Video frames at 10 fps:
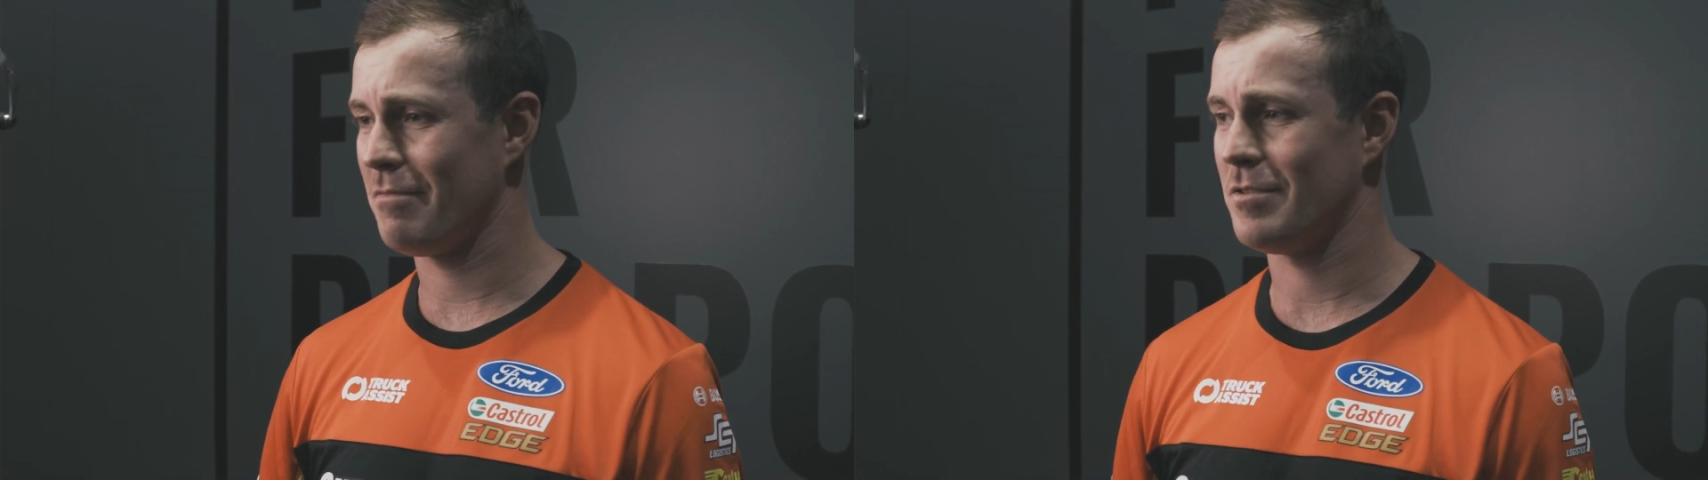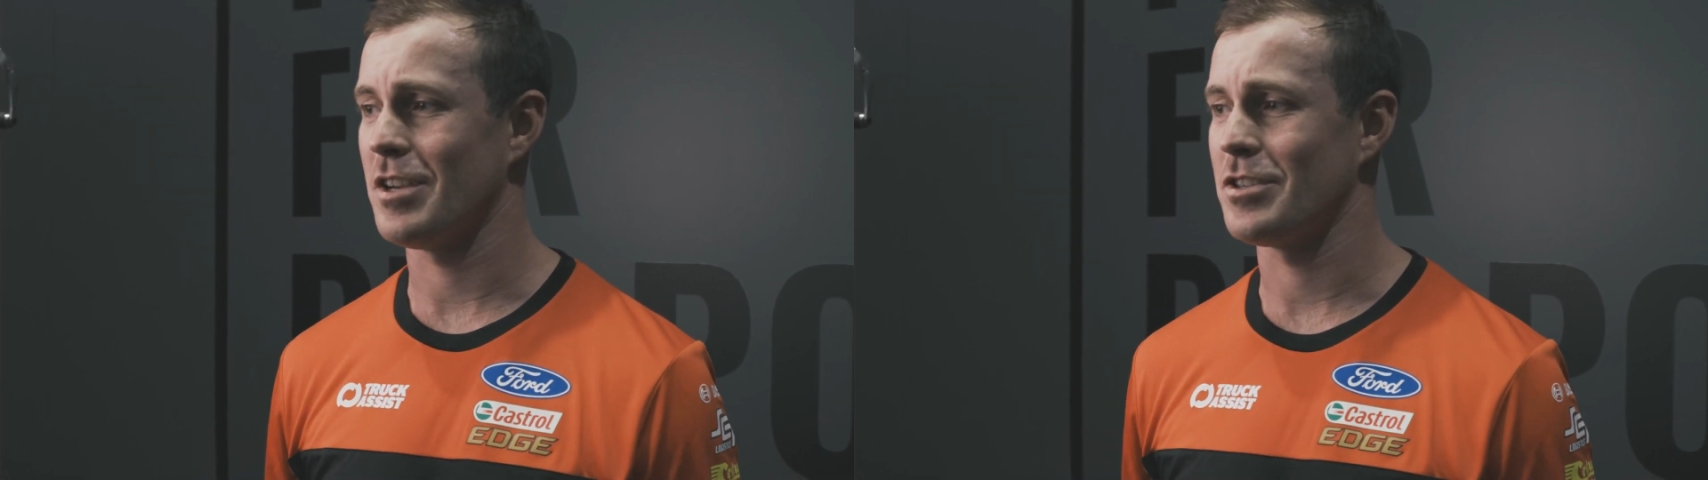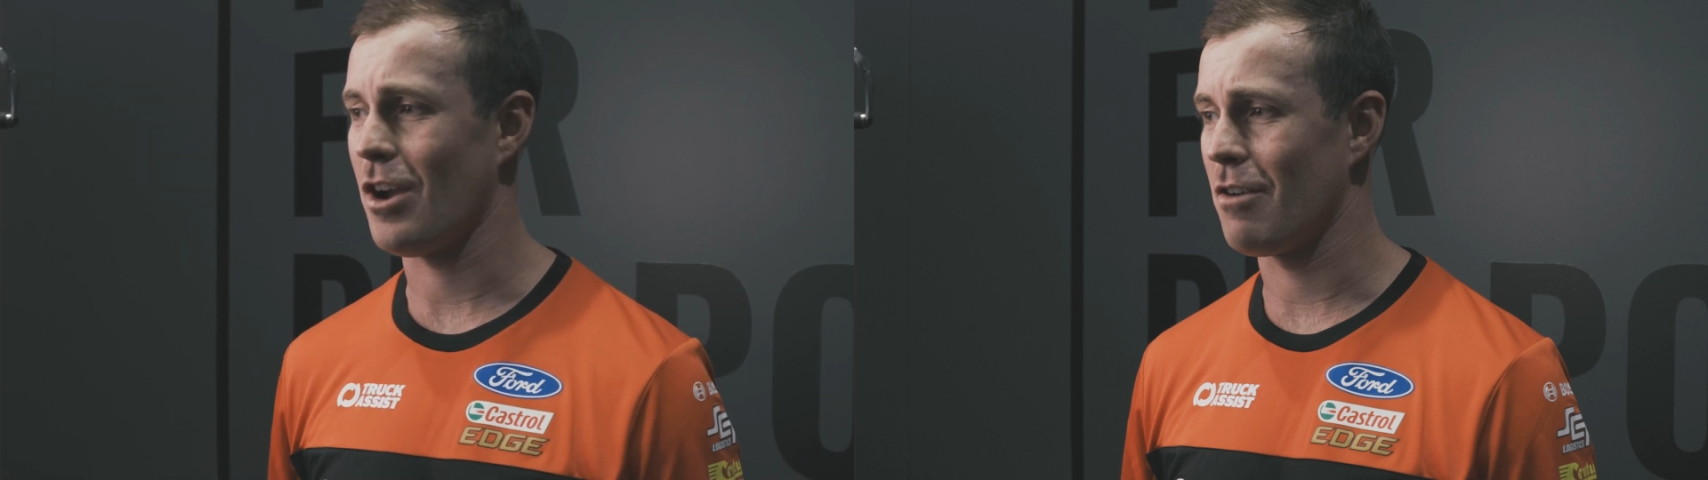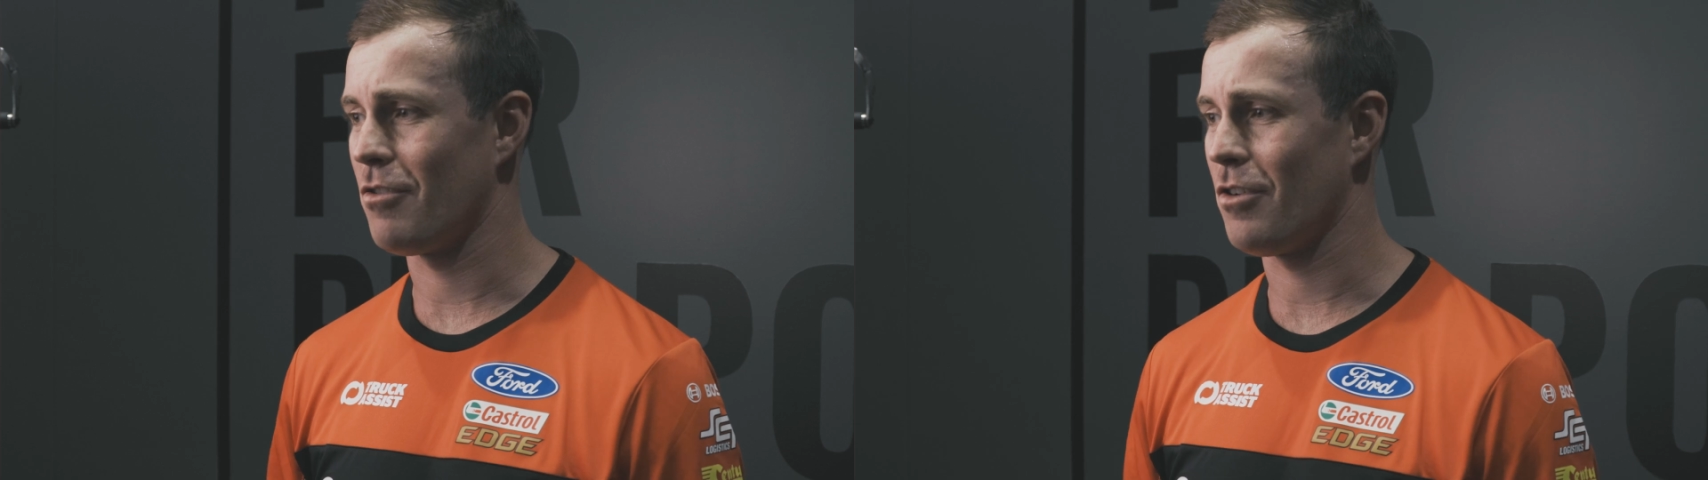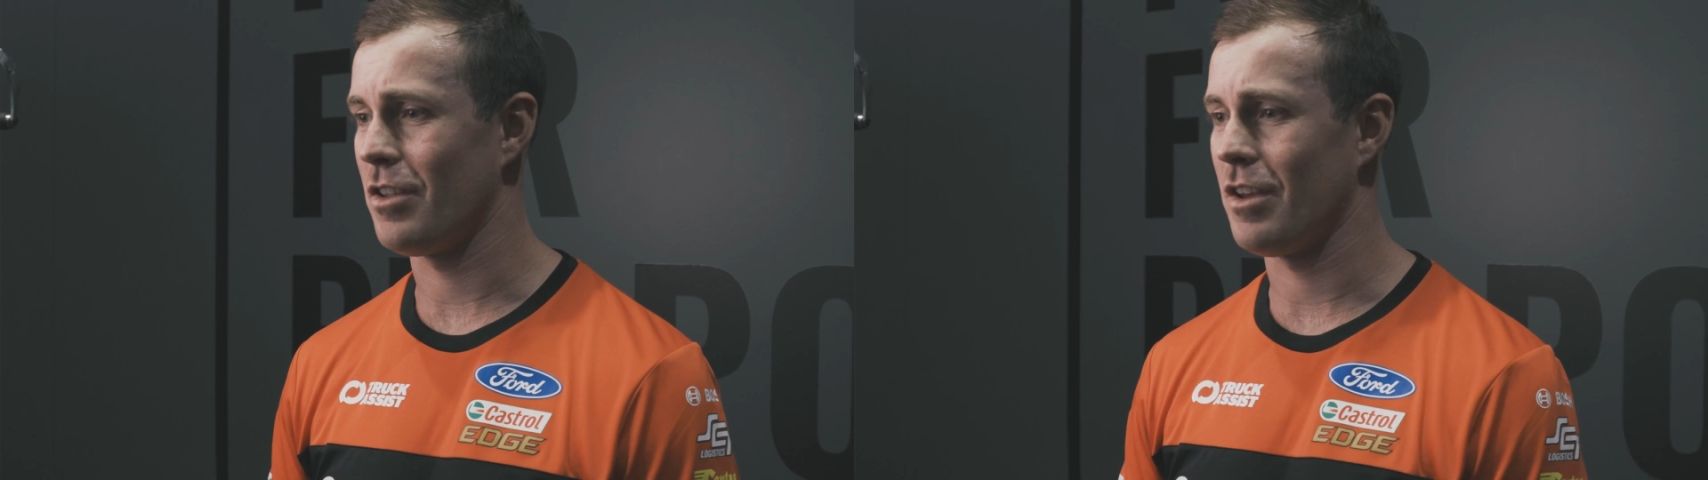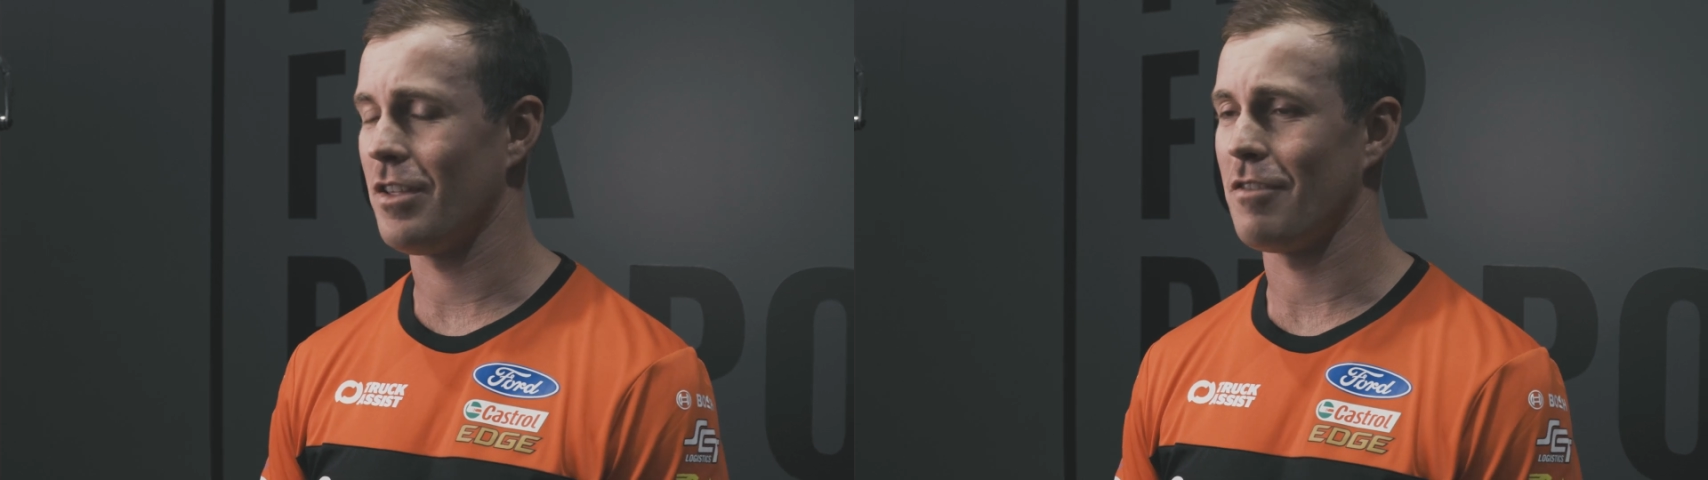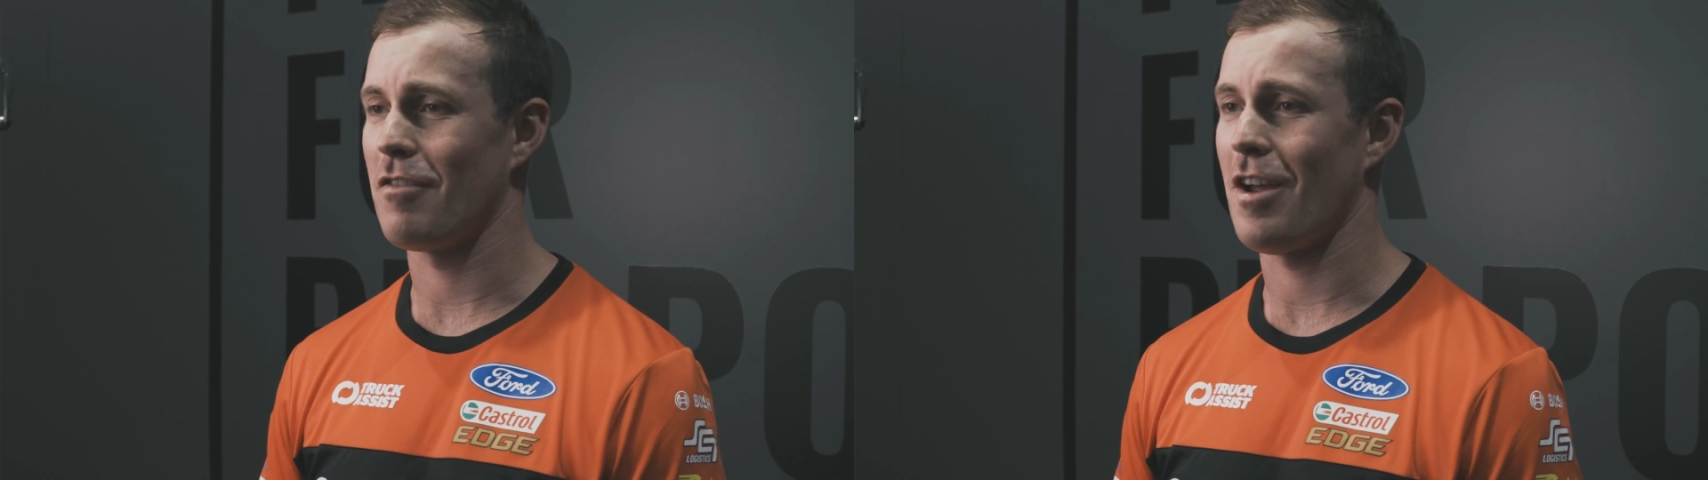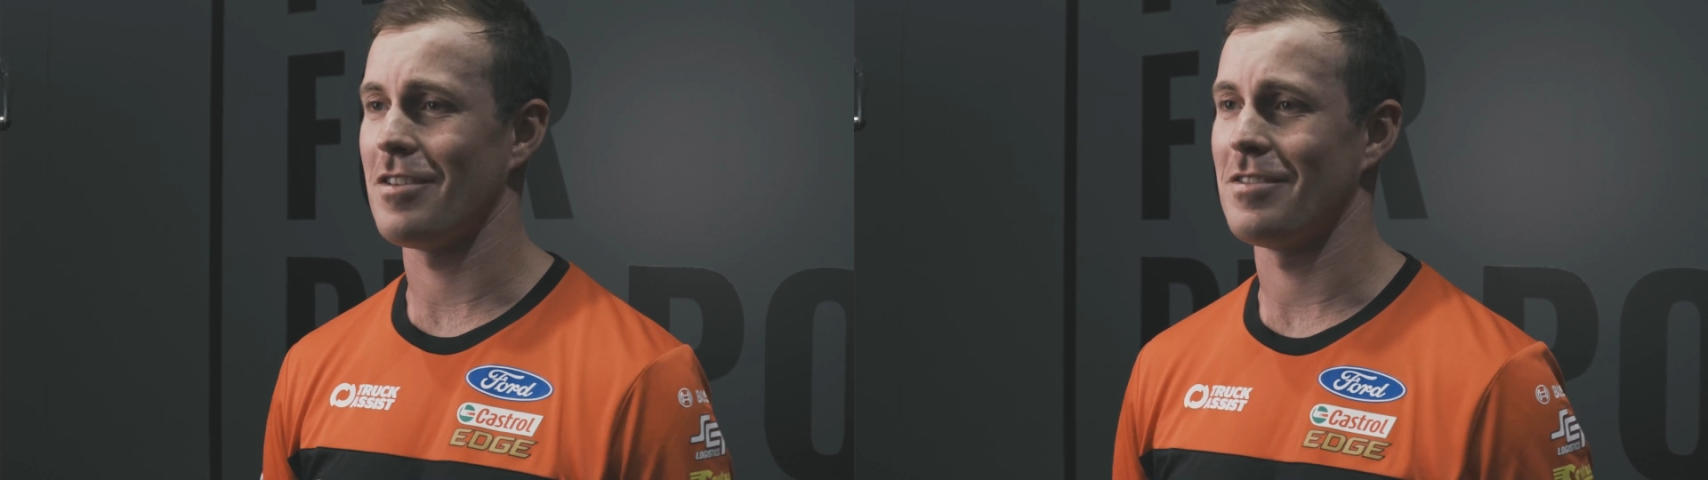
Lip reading: 6 over on the front